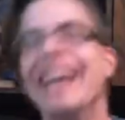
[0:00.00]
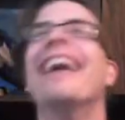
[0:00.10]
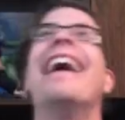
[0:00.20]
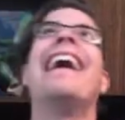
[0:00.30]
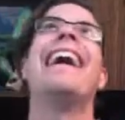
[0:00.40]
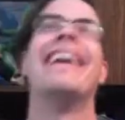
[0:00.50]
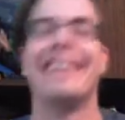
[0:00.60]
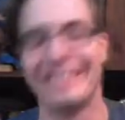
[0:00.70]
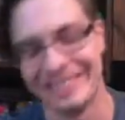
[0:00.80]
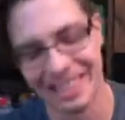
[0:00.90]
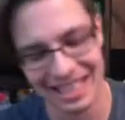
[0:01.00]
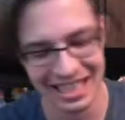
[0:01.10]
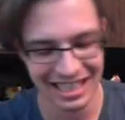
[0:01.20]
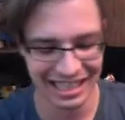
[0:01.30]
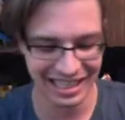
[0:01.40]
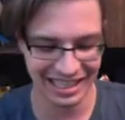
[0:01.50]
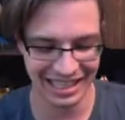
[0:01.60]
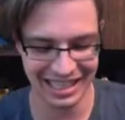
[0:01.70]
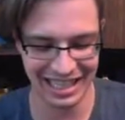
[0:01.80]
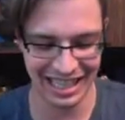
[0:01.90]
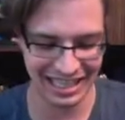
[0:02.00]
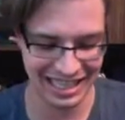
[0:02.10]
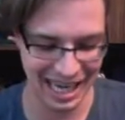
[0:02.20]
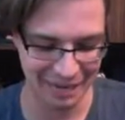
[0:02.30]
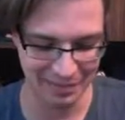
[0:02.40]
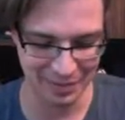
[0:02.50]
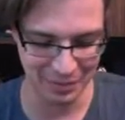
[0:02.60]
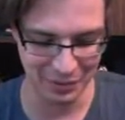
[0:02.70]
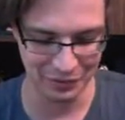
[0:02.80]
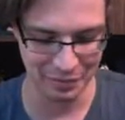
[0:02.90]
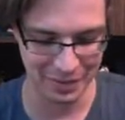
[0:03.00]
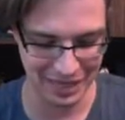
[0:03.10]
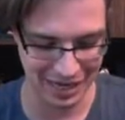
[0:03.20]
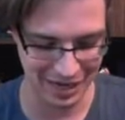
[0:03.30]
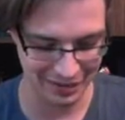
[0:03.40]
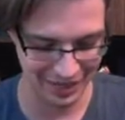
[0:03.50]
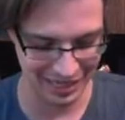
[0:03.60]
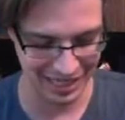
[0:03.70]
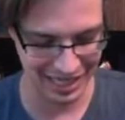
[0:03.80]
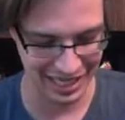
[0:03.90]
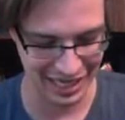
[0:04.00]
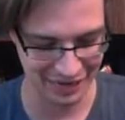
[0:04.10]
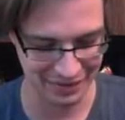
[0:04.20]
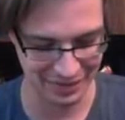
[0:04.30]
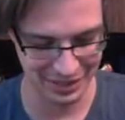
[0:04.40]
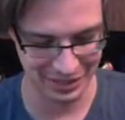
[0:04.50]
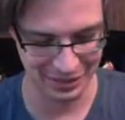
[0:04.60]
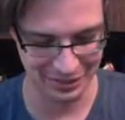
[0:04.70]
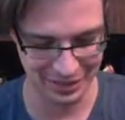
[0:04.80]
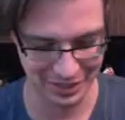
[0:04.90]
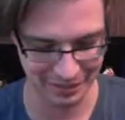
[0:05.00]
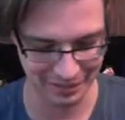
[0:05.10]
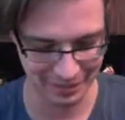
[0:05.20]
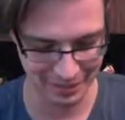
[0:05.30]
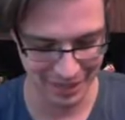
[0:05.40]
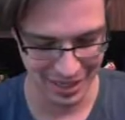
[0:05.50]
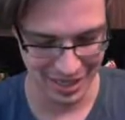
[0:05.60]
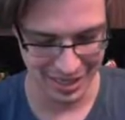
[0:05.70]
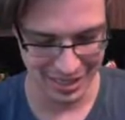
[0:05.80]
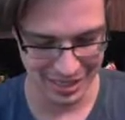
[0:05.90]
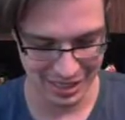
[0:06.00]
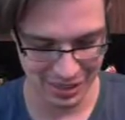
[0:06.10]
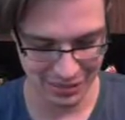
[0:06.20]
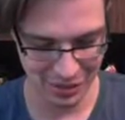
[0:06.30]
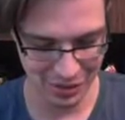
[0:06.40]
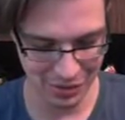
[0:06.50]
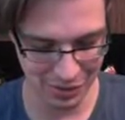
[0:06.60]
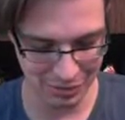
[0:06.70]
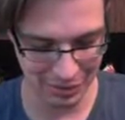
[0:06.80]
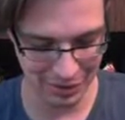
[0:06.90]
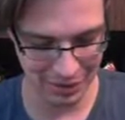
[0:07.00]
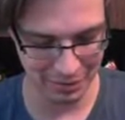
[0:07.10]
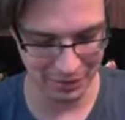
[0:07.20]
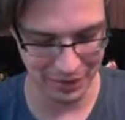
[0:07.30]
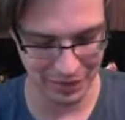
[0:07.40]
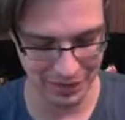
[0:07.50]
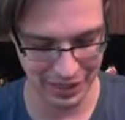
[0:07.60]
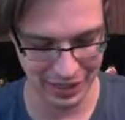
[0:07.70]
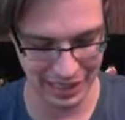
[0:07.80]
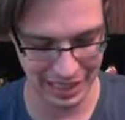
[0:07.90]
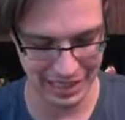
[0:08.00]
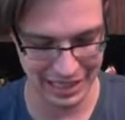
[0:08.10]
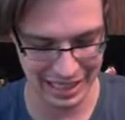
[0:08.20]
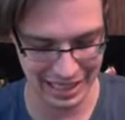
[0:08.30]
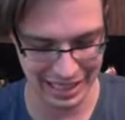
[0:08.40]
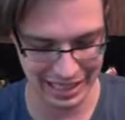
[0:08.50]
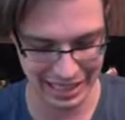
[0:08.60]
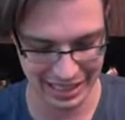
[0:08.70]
Oh! Oh, I like timed moves, but I never get lucky enough to use them. So Ho-Oh's probably going to move down there and attack.